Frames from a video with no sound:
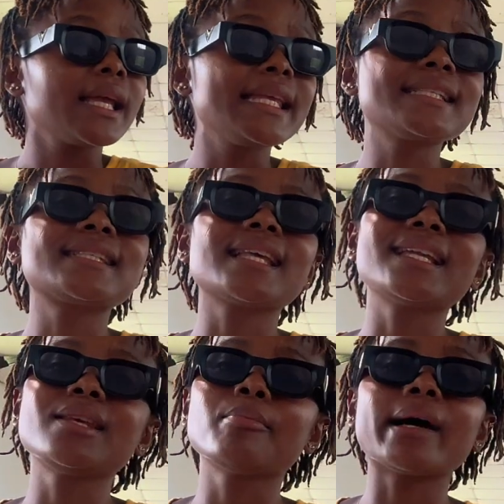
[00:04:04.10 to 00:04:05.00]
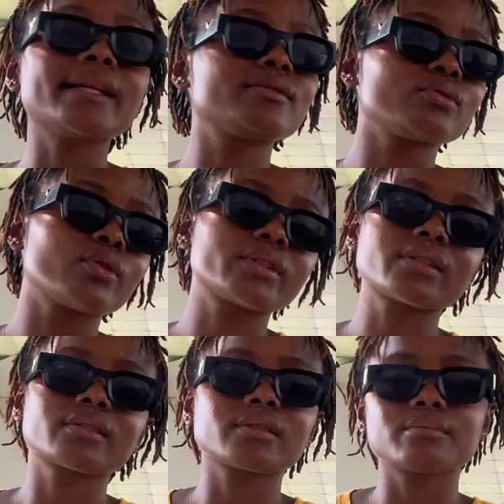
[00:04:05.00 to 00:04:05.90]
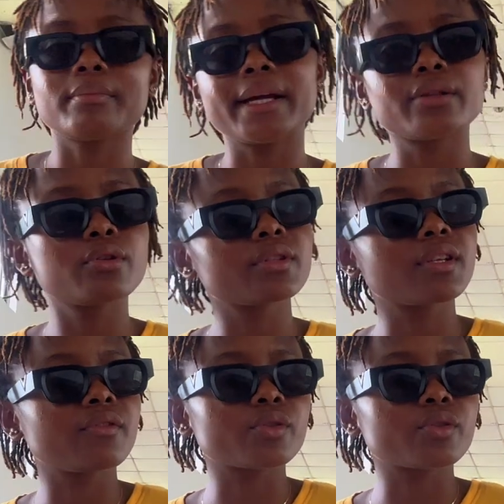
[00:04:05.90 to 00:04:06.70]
He said he might not give